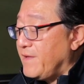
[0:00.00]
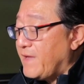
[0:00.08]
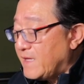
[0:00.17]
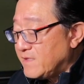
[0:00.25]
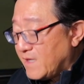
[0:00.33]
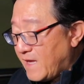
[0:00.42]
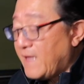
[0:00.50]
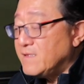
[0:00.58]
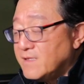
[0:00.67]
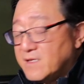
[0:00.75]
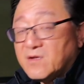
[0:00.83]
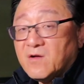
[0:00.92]
and the
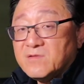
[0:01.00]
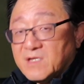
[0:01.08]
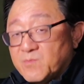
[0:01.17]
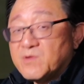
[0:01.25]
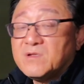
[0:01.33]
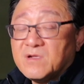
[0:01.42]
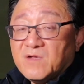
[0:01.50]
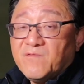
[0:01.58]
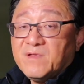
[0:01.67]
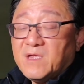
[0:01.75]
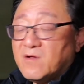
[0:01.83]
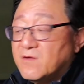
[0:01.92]
handling on this particular
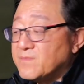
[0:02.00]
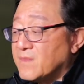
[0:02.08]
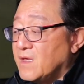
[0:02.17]
video.